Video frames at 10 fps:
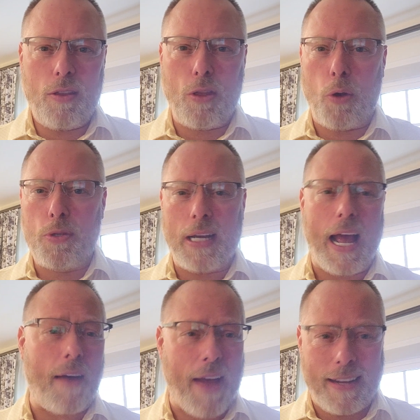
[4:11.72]
those that
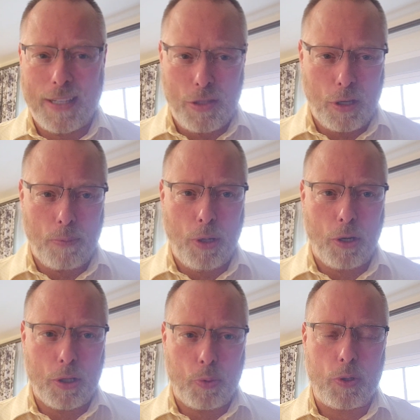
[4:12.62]
have access to
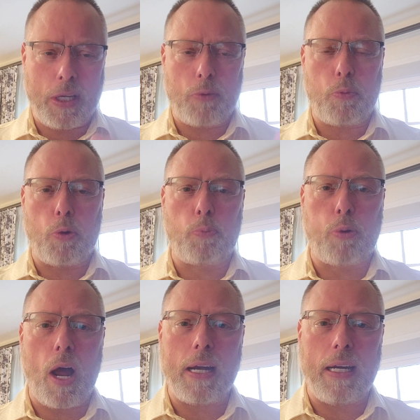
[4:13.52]
computers. We're
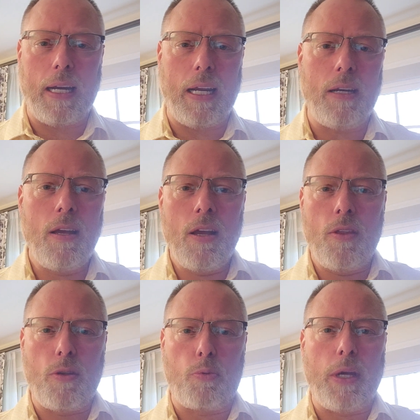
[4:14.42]
broadening
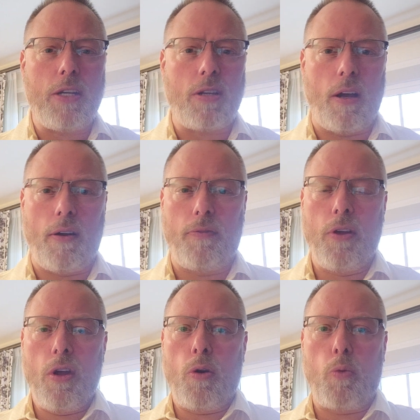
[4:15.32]
the reach of
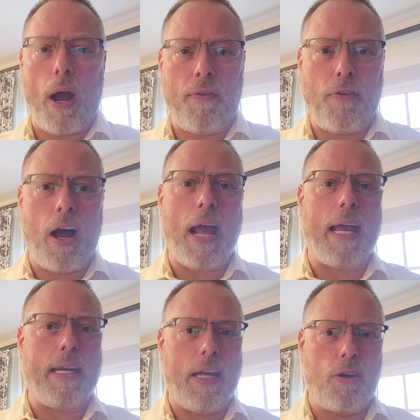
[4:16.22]
Wi-Fi
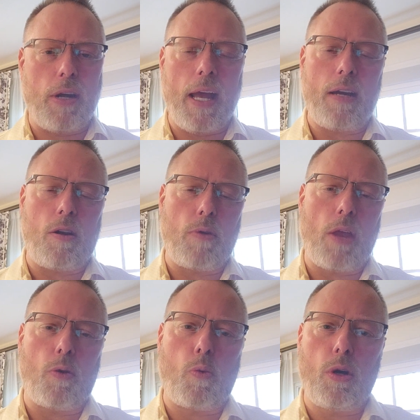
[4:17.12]
and internet
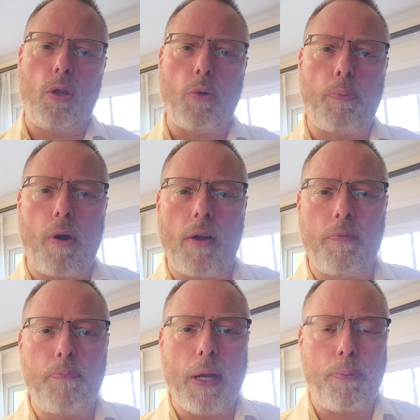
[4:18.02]
around the world. We're part
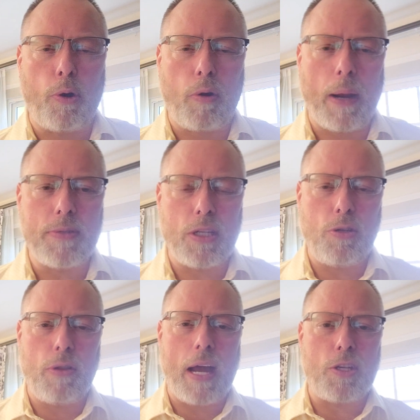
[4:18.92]
of big programs that
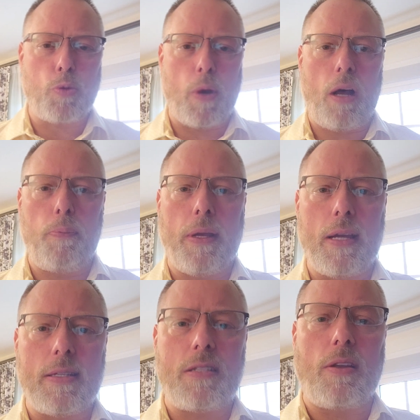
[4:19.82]
do that as well,
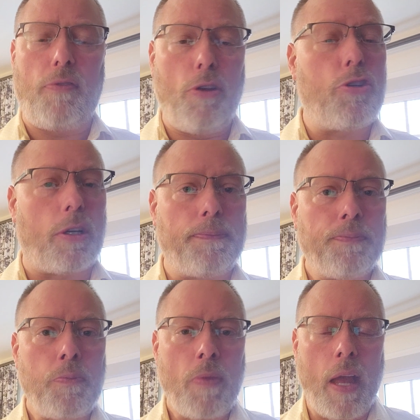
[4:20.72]
because it's the future.
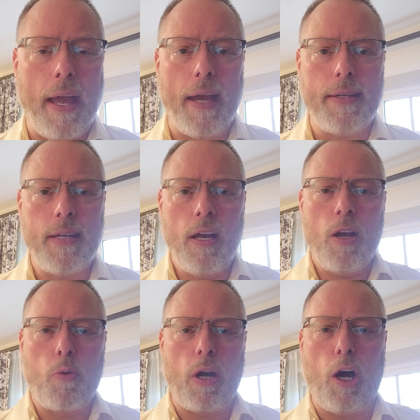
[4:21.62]
And
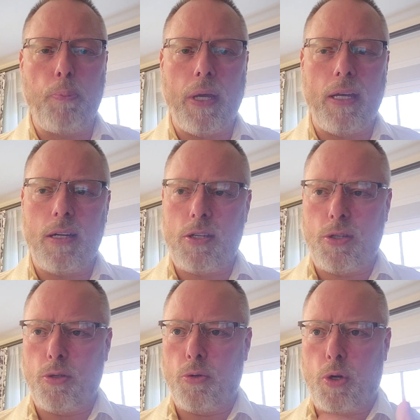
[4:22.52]
we're helping
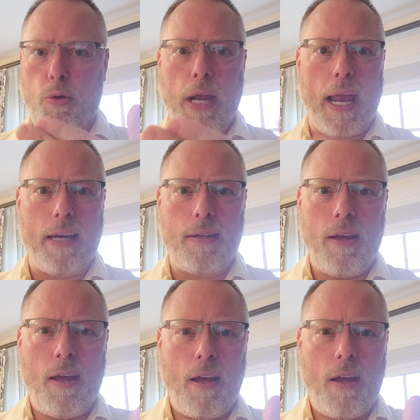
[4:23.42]
to create